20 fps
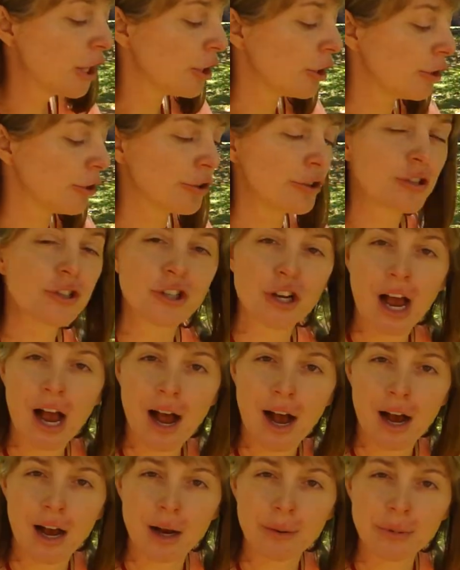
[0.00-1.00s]
Your
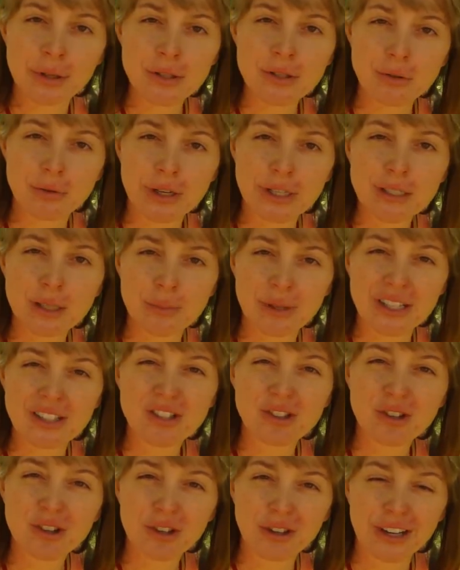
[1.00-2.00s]
job is going to be
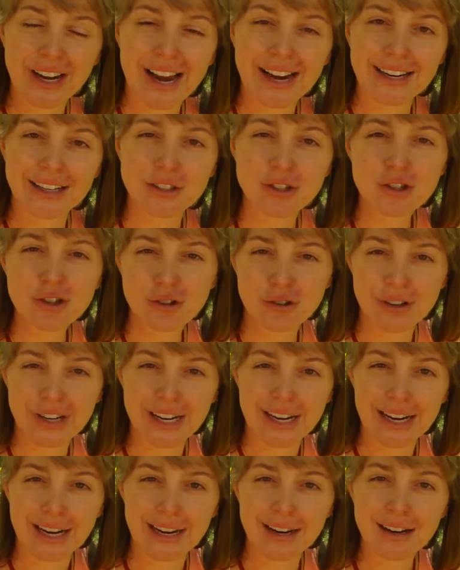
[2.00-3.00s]
to create a
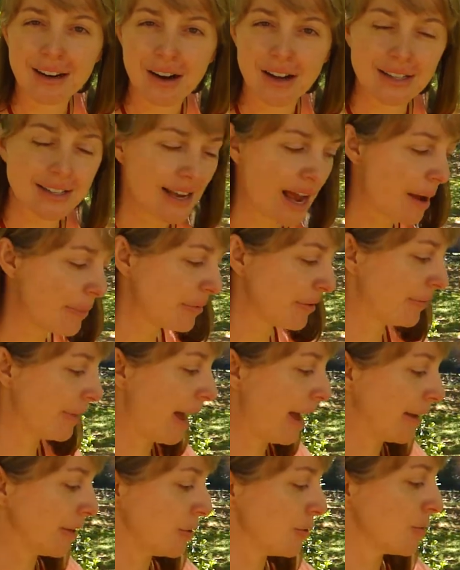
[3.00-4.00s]
tree on top of
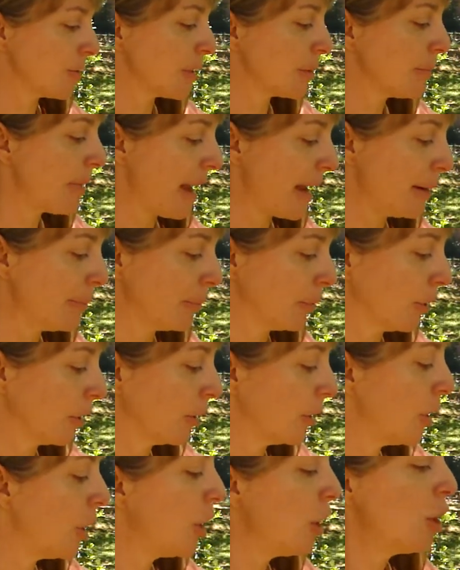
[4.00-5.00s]
that using
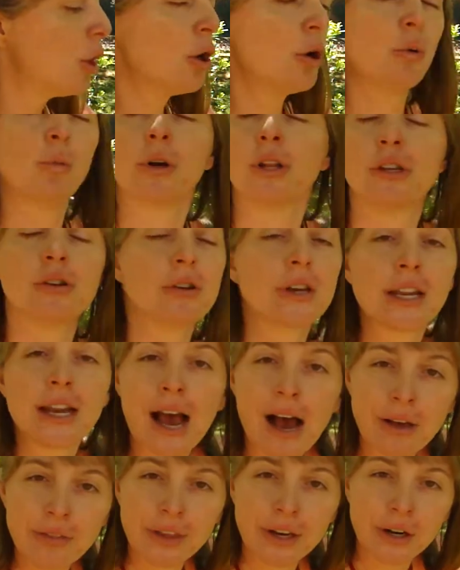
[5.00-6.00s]
paper. When you get
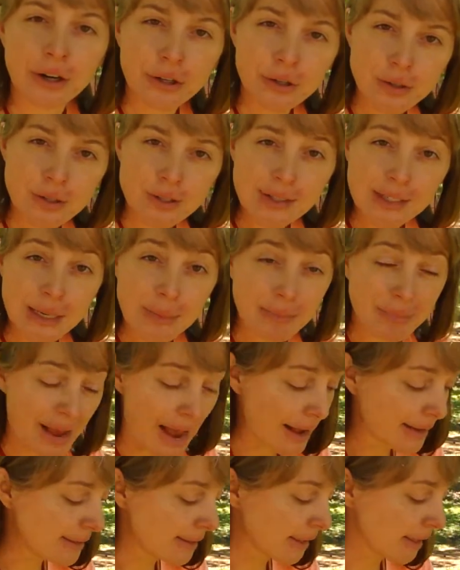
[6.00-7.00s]
out there, you'll see
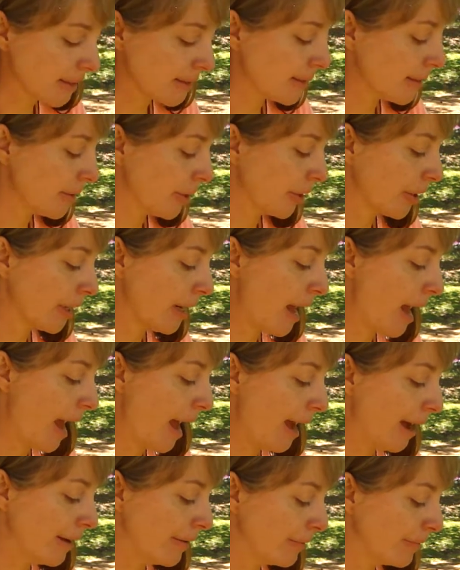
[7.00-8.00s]
baskets, and they're going
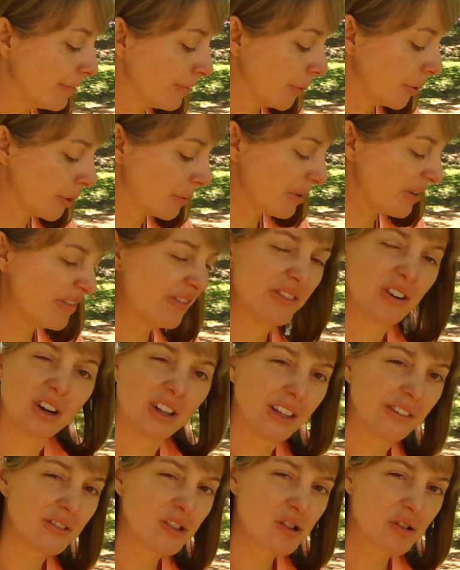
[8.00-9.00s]
to be
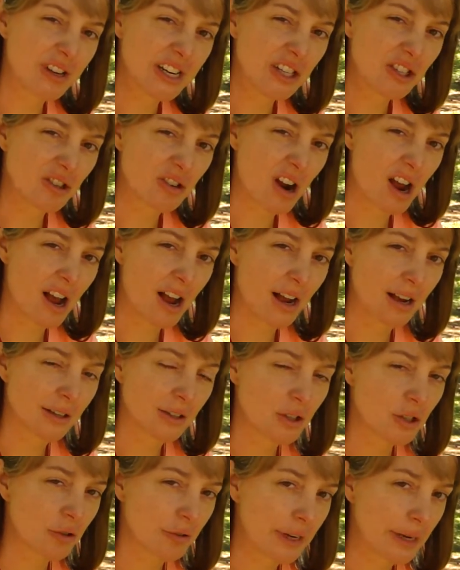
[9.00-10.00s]
full of tree
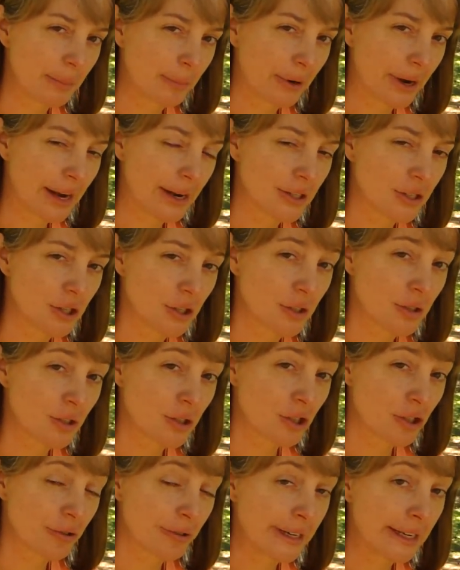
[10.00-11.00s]
trunks, tree
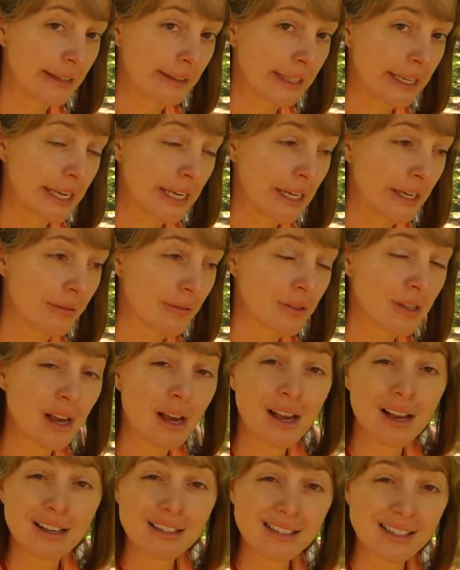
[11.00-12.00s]
branches, tree leaves.
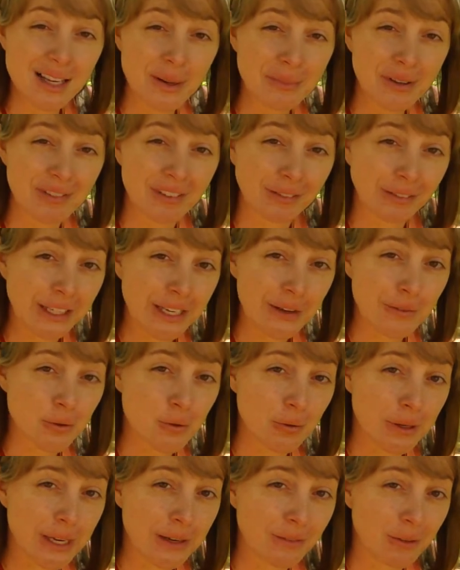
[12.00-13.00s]
Some of the leaves
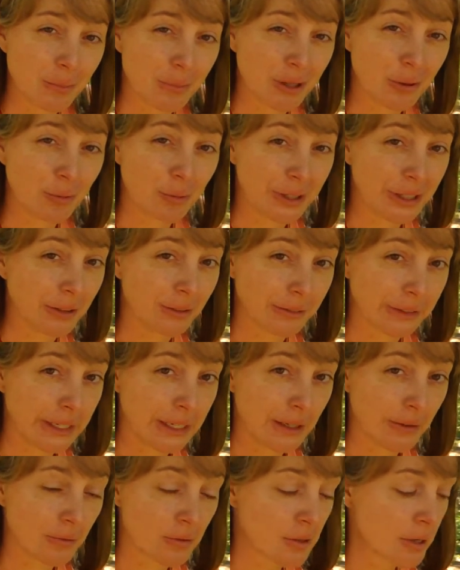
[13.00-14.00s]
will even be real
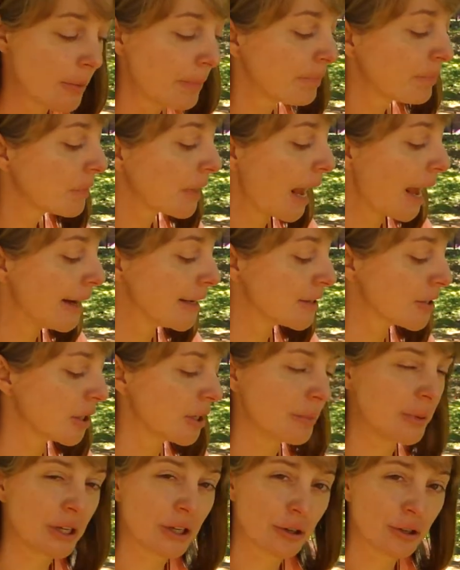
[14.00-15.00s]
leaves. And it's
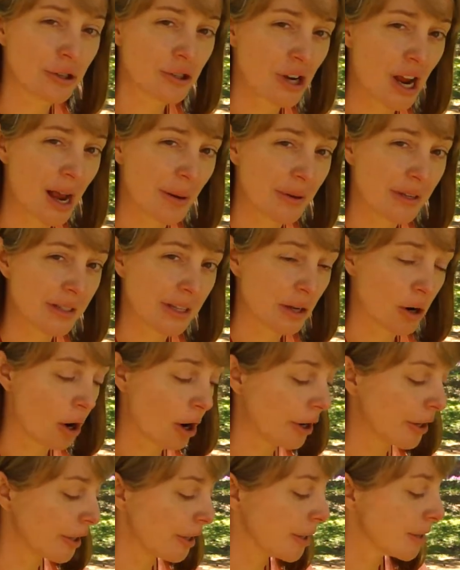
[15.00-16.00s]
going to be your job as the
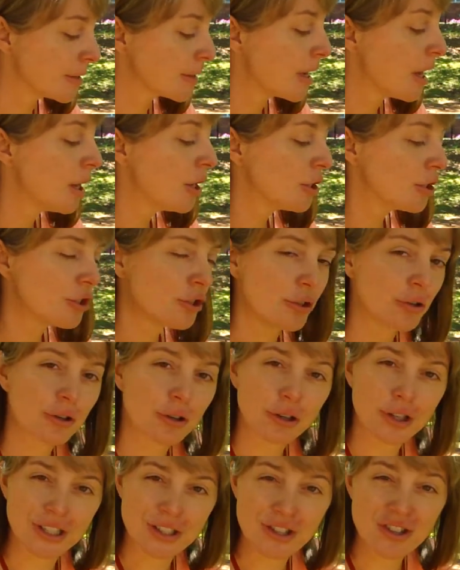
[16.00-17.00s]
artist to
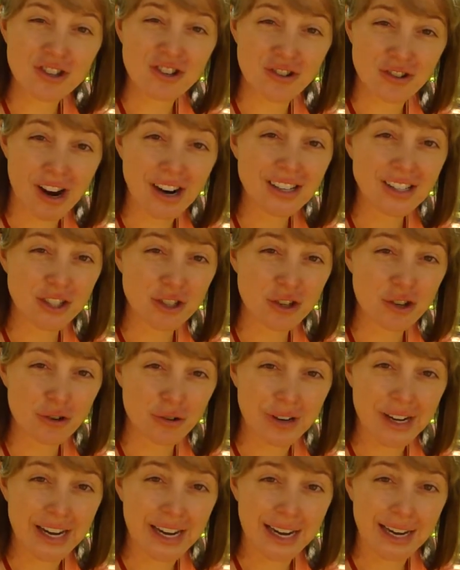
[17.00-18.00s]
construct a
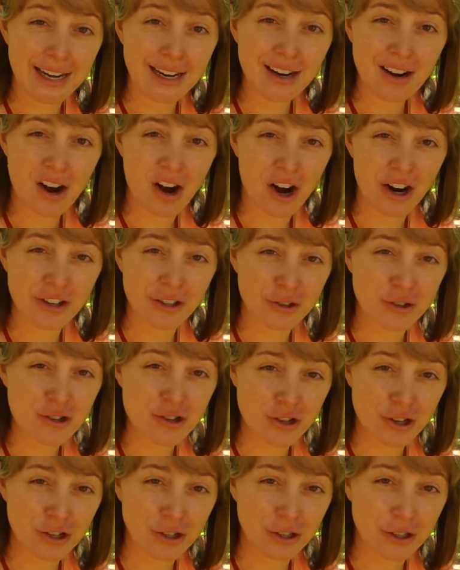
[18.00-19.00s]
tree on your
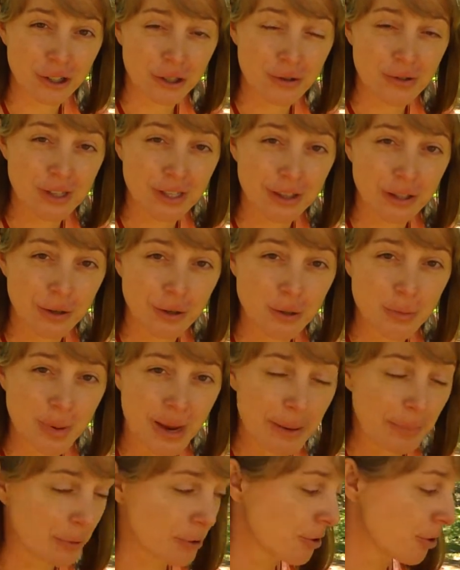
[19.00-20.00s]
shirt using those
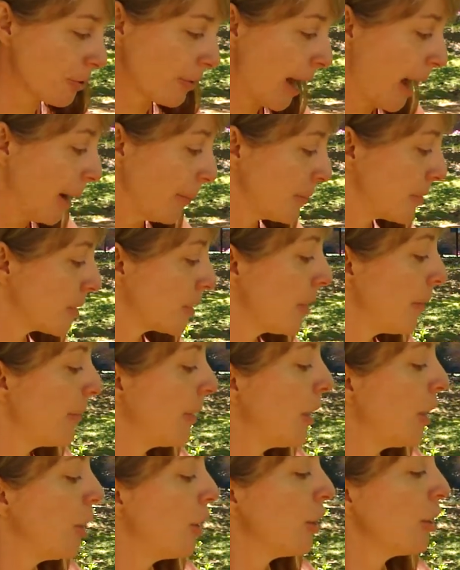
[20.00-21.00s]
paper scraps.
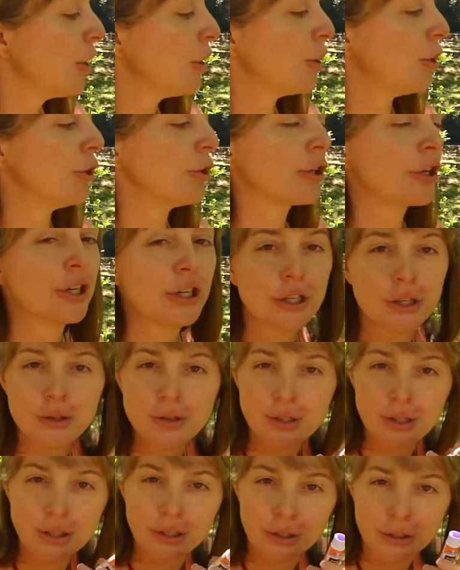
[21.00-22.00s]
You're going to
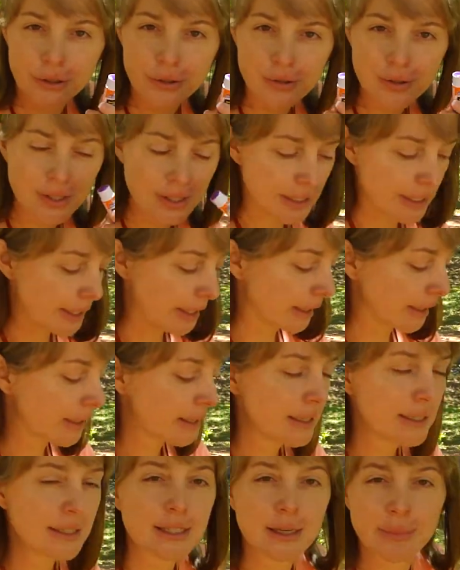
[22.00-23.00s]
use a glue stick
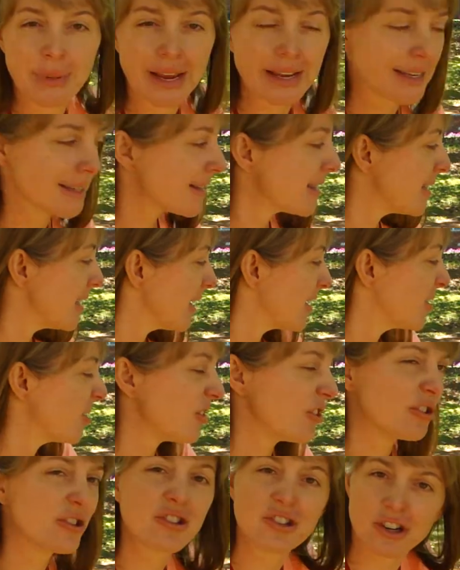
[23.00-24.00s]
to make it stick to
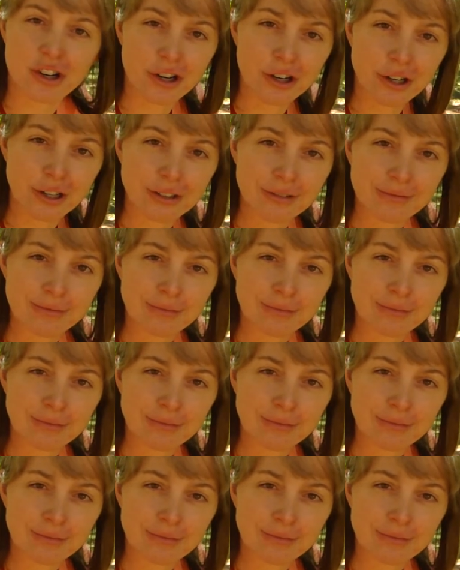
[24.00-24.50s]
your shirt.